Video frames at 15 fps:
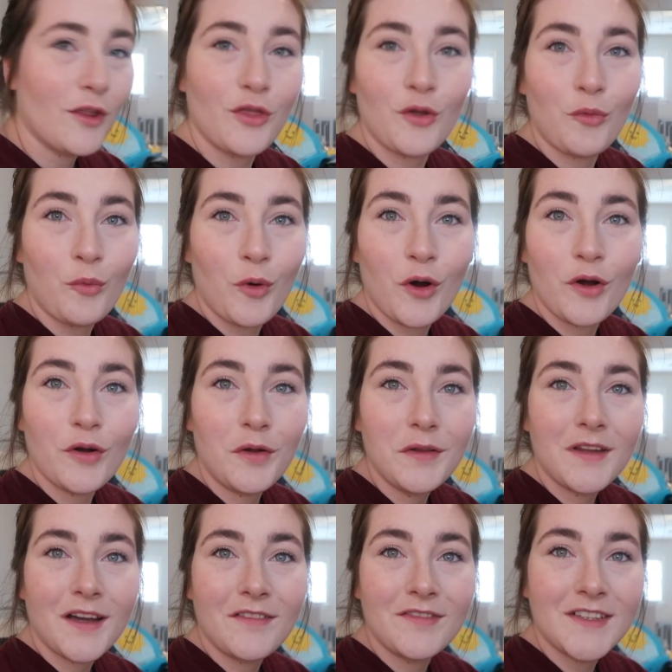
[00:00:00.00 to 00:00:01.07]
The
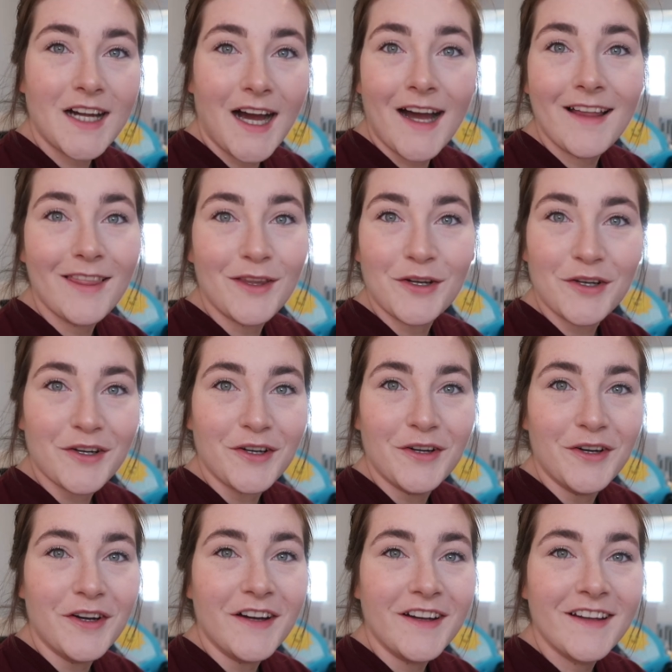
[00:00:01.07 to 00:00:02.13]
world of
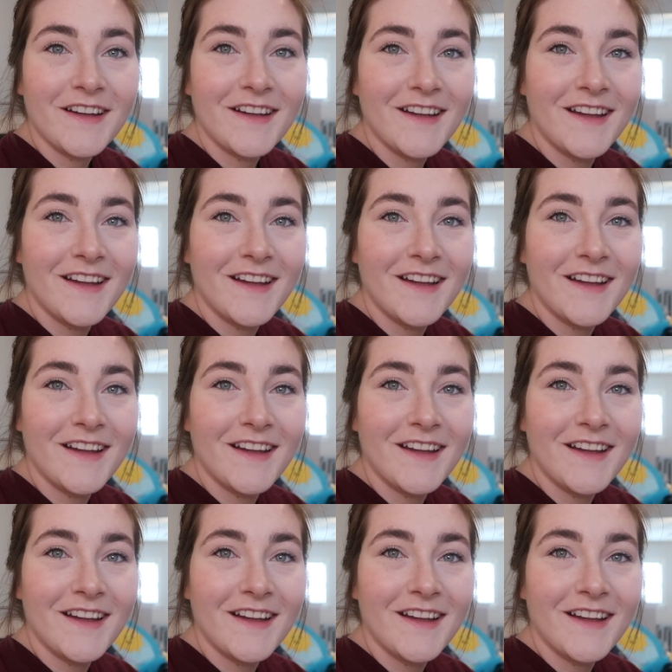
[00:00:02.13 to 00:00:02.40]
toddlerhood.